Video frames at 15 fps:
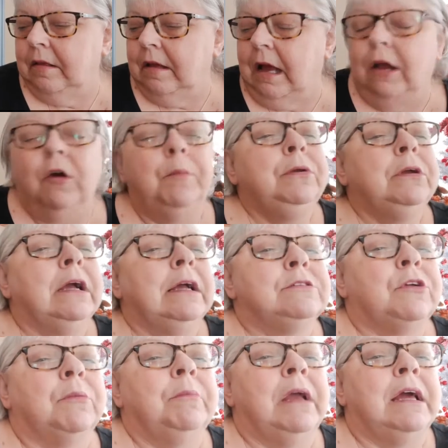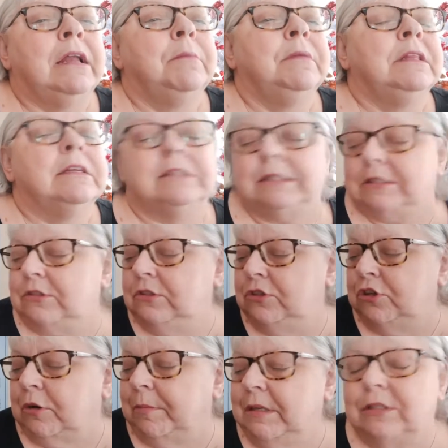I hope you guys aren't mad at me. This
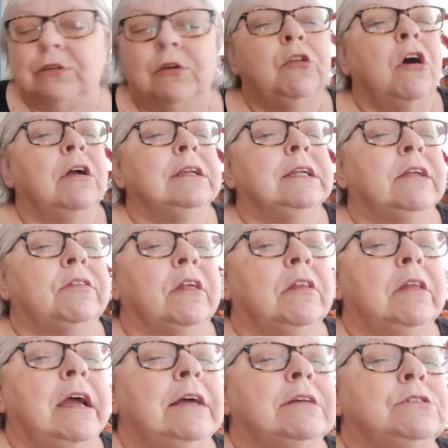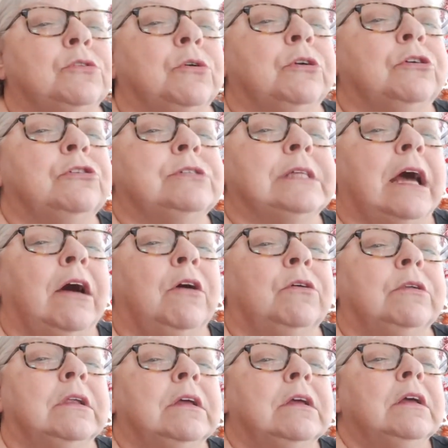took me so long to get the last orders
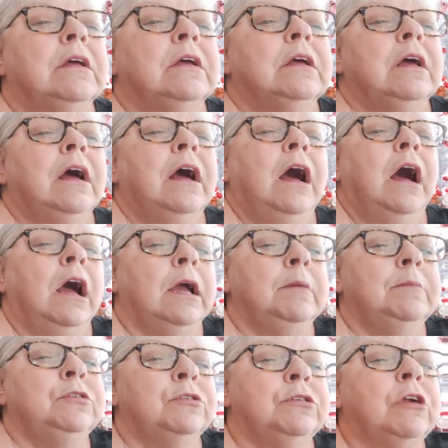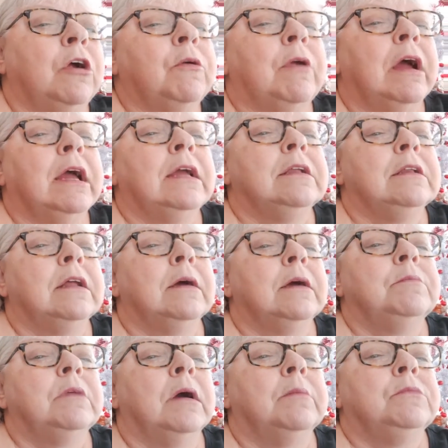out. I'm doing all right.
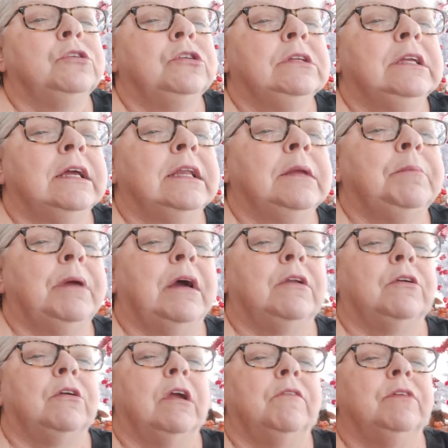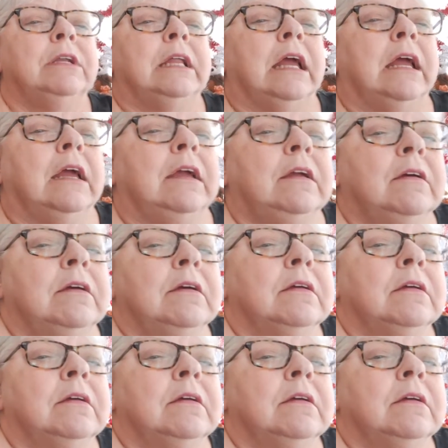I'm I'm getting better every day.